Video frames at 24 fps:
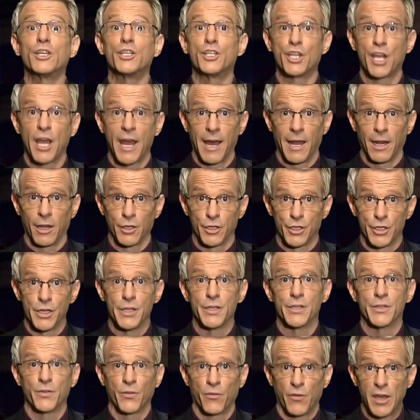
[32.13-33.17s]
the
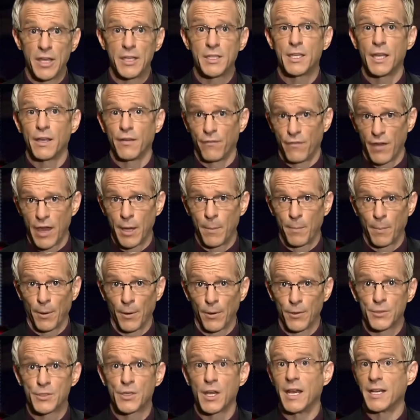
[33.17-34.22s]
challenges facing
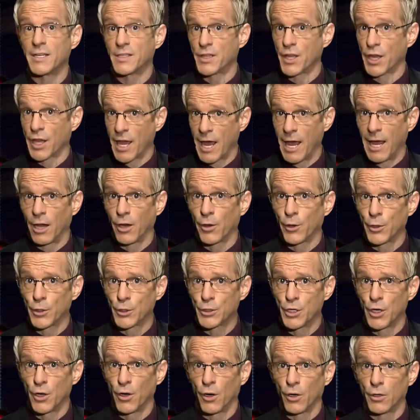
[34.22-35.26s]
vapers as the calendar
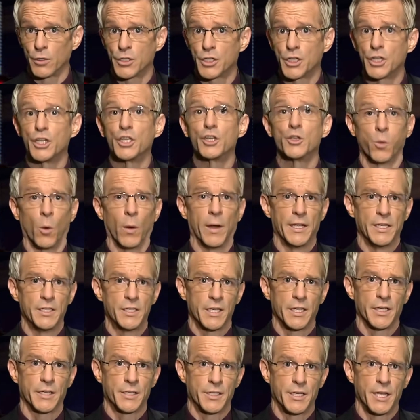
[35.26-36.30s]
turns to
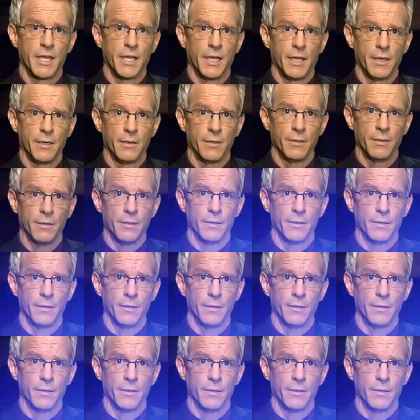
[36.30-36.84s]
2016.